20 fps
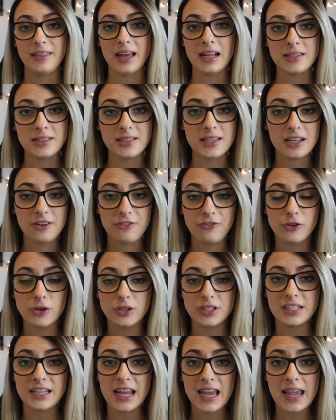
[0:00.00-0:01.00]
That's it for
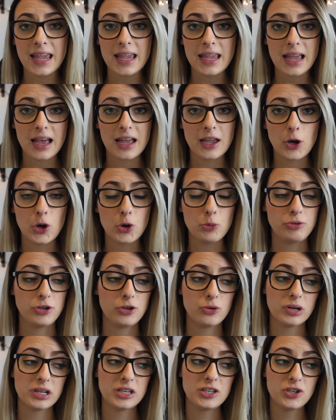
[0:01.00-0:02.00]
today. I hope
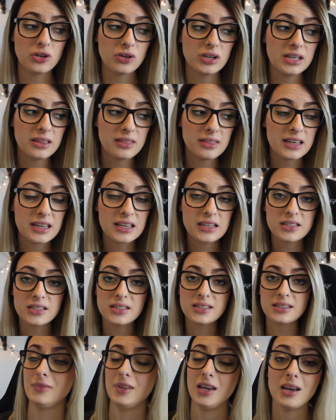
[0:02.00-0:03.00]
you enjoyed
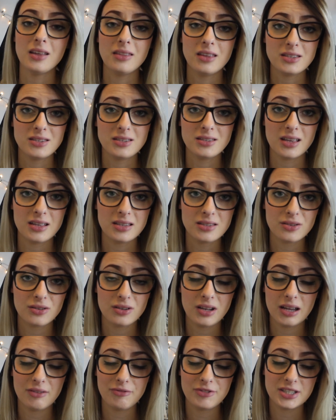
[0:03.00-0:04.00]
this. Yeah, that's
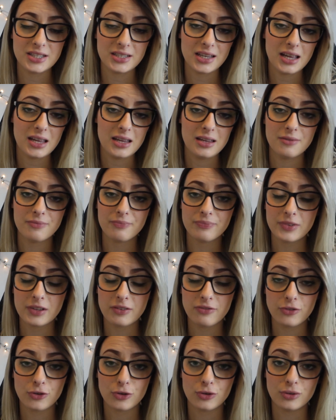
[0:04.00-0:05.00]
all I have to say
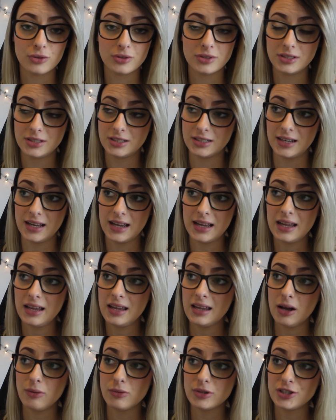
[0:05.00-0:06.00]
for
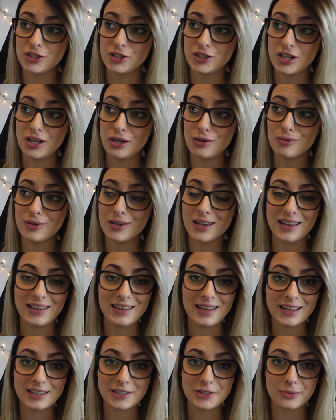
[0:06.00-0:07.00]
today. I will see you again
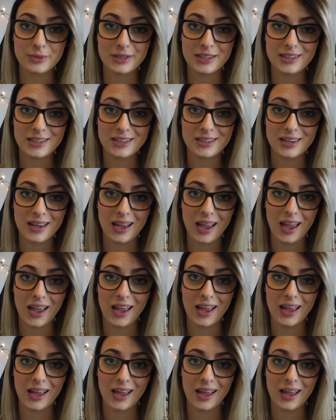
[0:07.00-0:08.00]
next week,
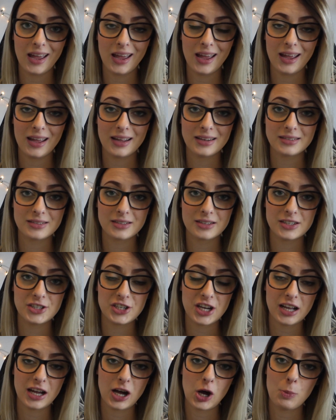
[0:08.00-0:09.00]
and
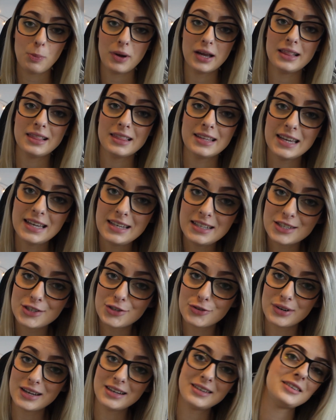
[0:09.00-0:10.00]
check out my
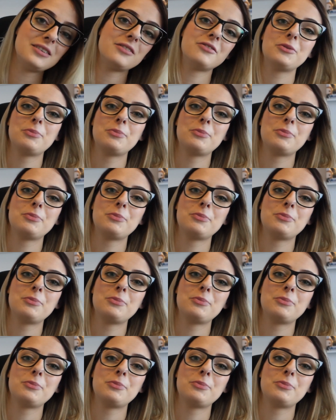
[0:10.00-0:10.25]
latest rating of